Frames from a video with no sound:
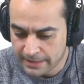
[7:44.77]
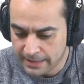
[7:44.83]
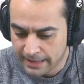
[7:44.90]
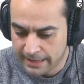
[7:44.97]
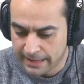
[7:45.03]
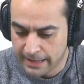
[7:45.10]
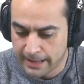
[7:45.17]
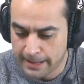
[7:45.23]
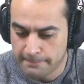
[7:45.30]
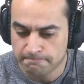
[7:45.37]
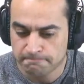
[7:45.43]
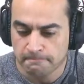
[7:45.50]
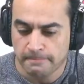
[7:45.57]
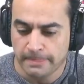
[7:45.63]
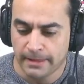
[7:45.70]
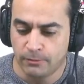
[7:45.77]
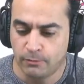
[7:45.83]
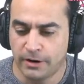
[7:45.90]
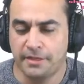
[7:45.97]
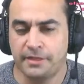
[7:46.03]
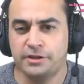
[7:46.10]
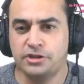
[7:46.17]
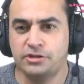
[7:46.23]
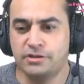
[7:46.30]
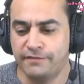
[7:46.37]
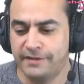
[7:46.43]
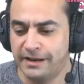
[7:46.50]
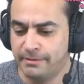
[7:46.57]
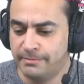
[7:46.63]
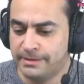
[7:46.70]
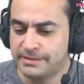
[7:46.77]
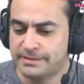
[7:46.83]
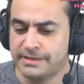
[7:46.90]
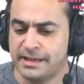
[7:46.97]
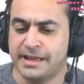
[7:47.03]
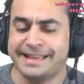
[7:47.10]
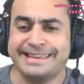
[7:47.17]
What are the new developments?